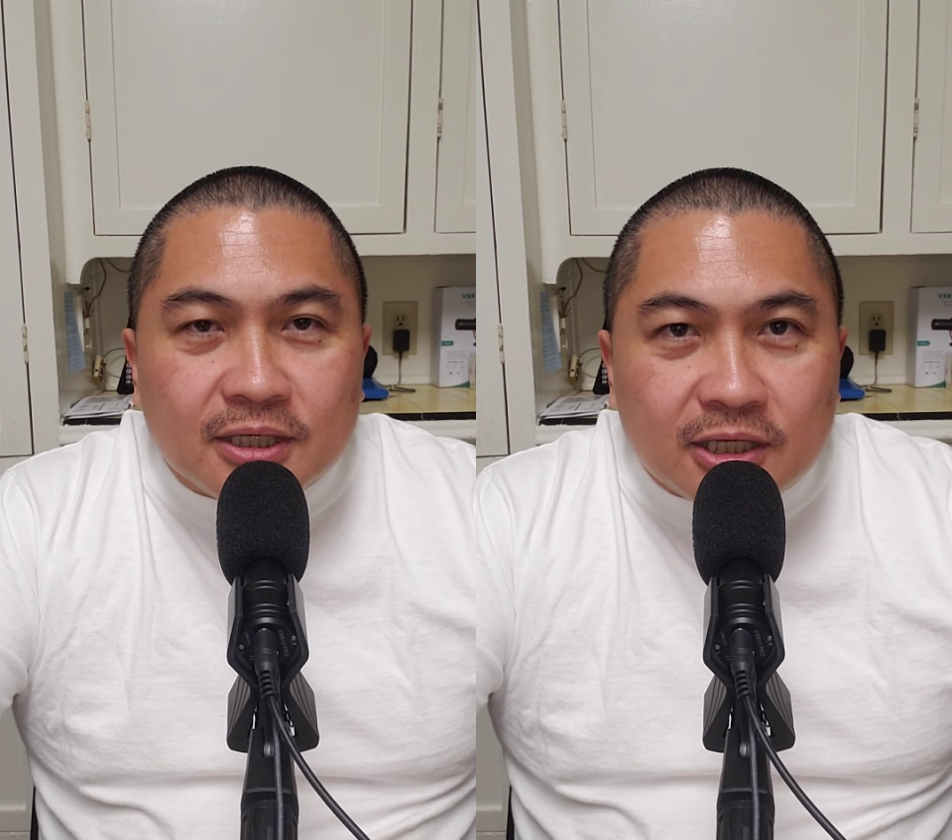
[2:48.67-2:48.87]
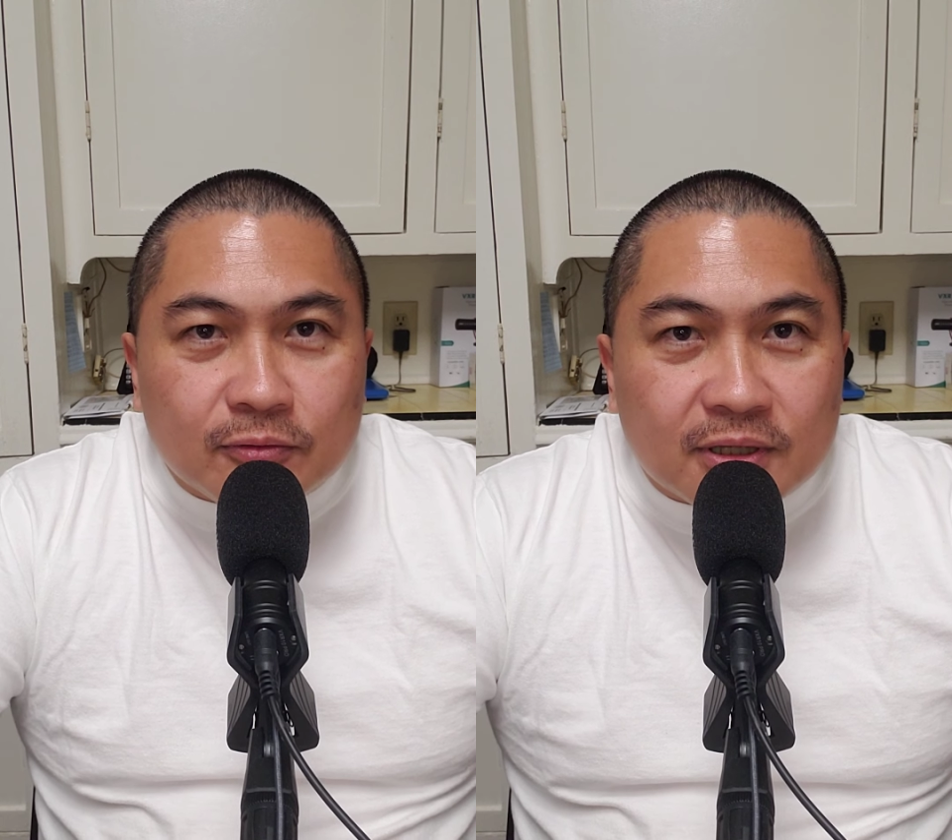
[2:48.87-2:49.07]

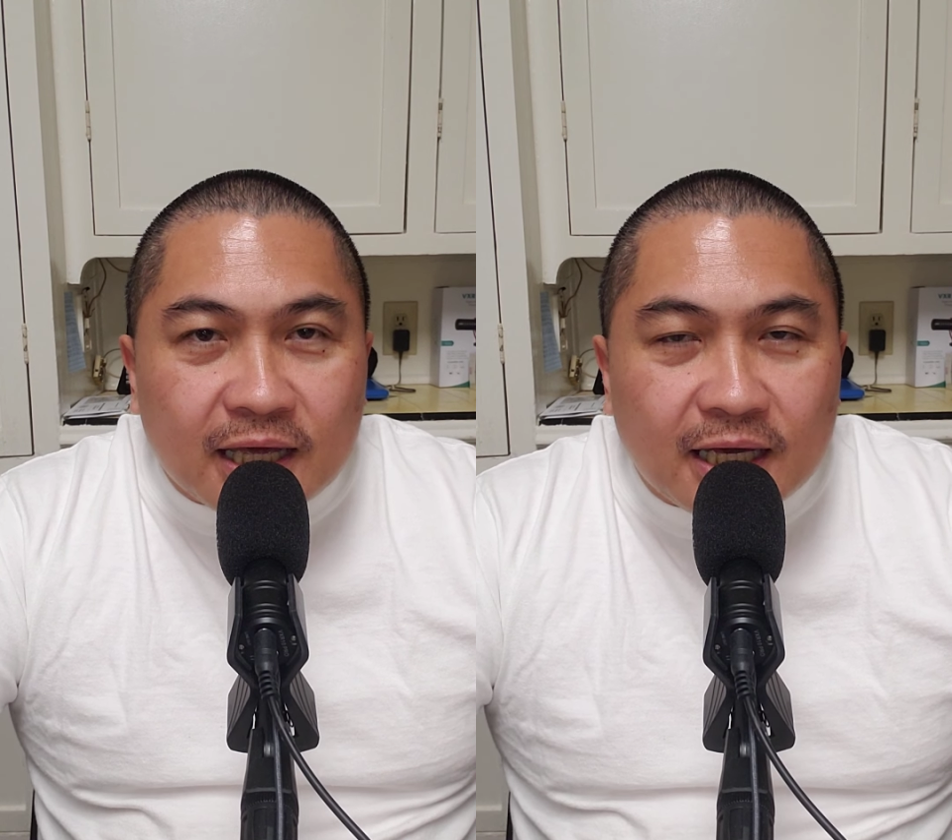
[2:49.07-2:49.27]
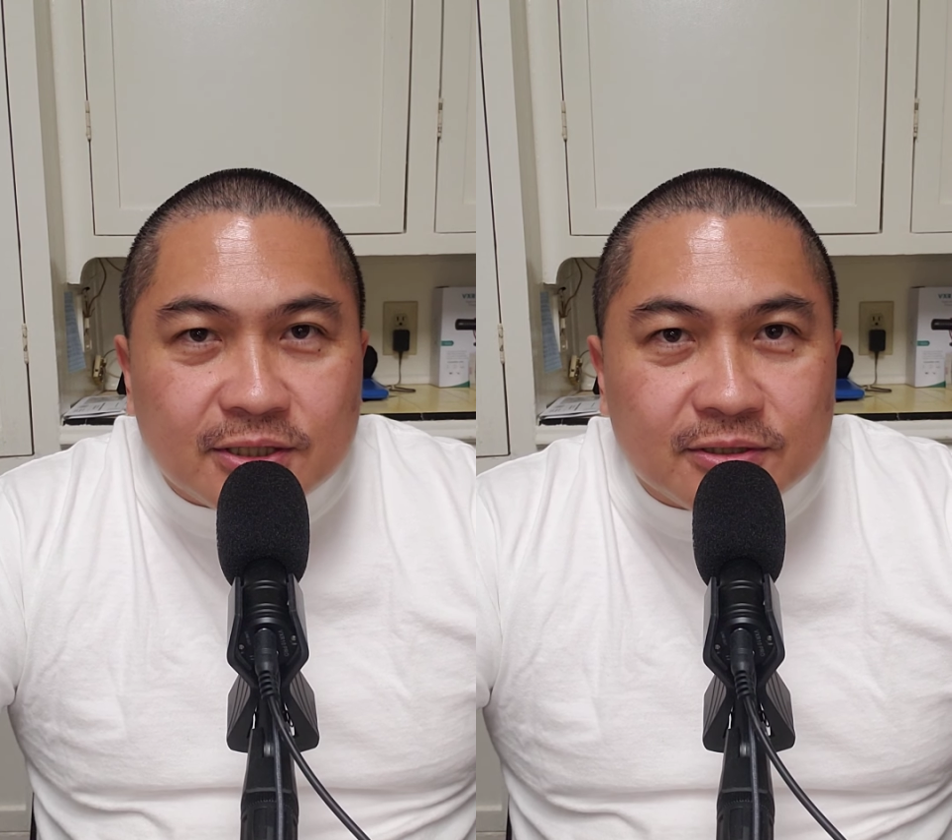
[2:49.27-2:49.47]
it will
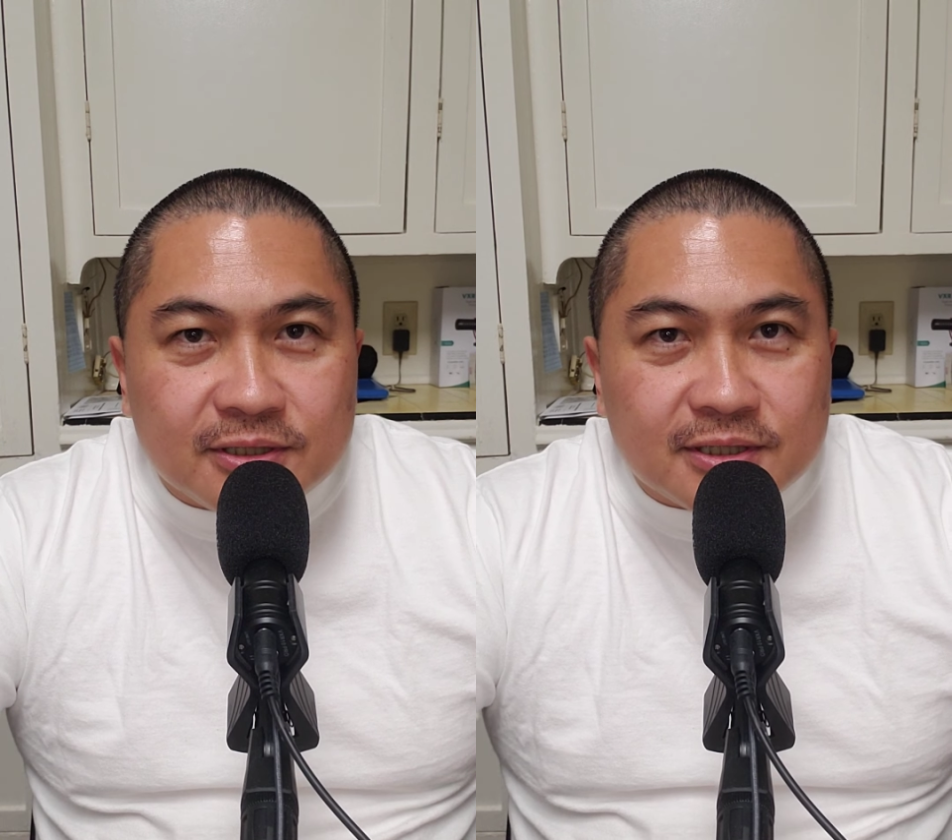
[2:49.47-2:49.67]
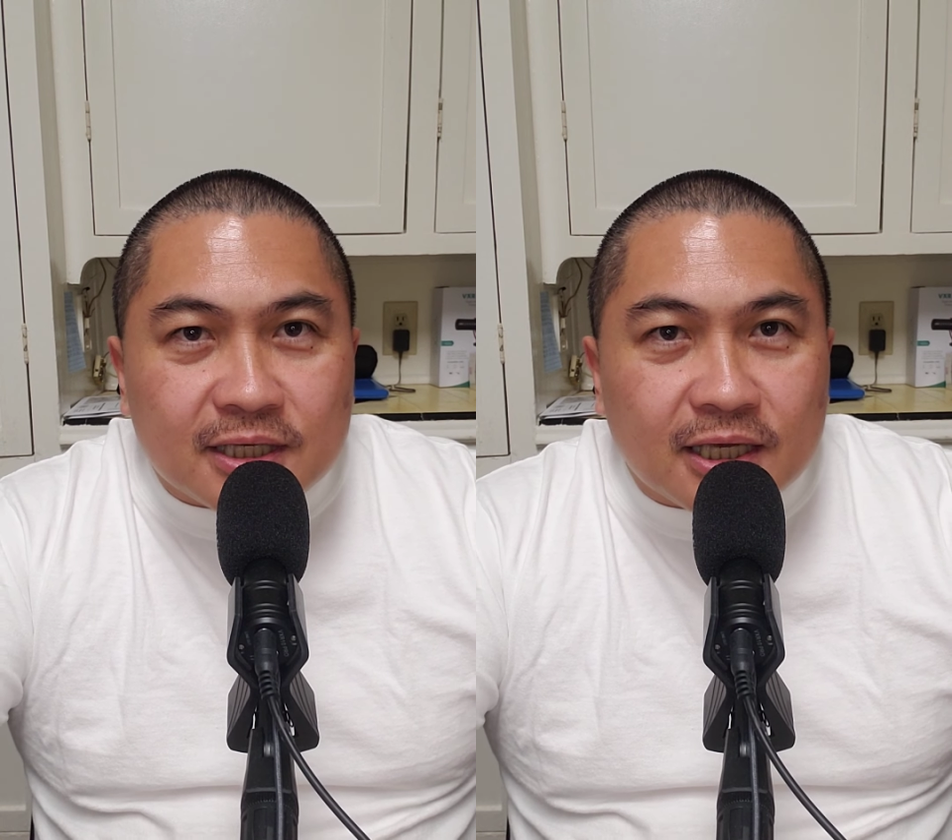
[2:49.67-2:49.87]
actually
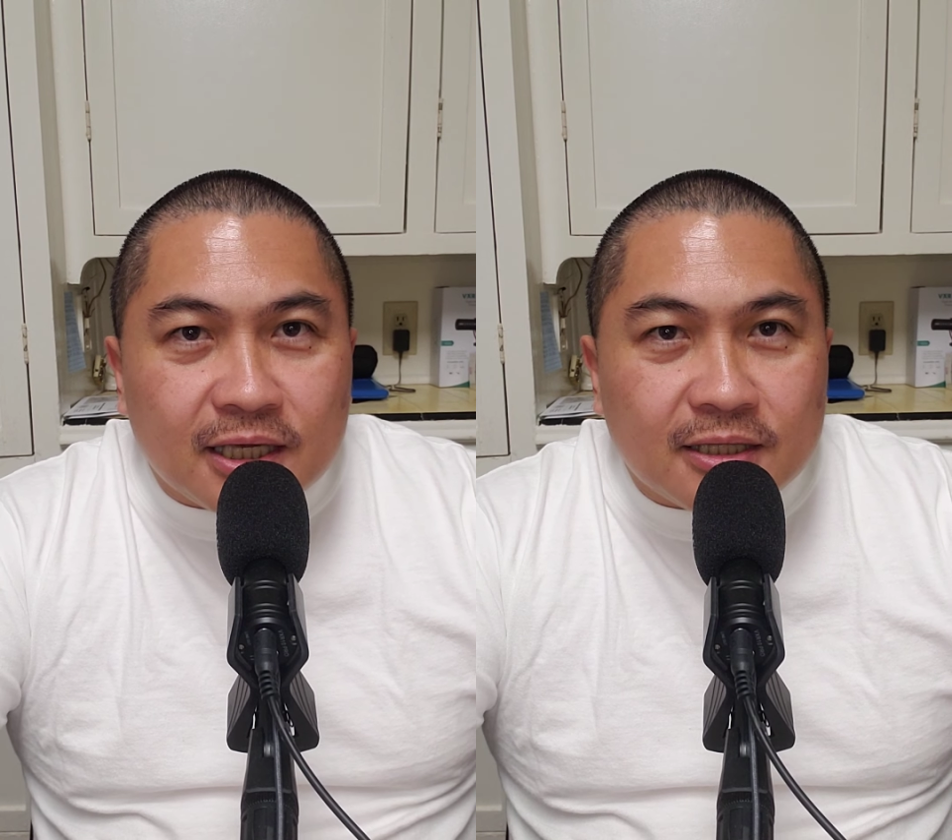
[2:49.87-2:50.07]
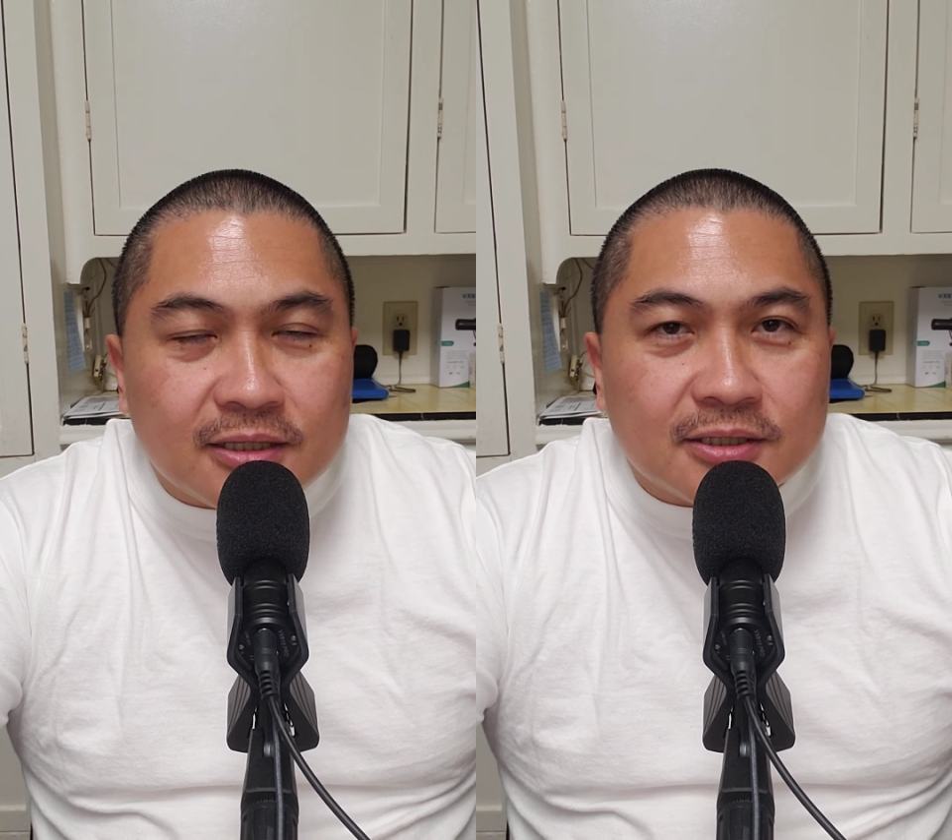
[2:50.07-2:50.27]
say